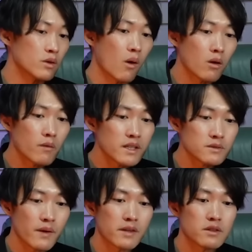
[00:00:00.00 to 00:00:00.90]
always
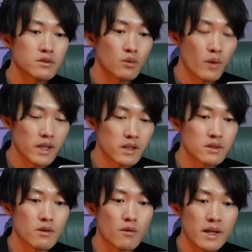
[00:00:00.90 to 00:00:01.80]
find its way to the
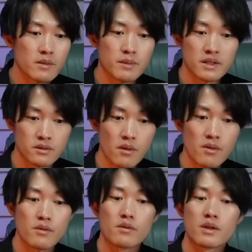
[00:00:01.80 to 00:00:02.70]
right person
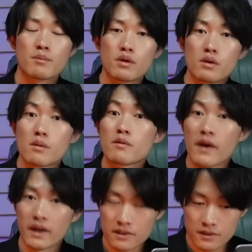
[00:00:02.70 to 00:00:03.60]
through the pull of
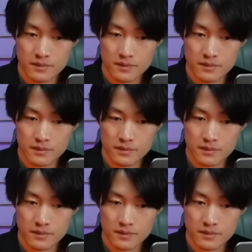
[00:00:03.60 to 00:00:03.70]
fate.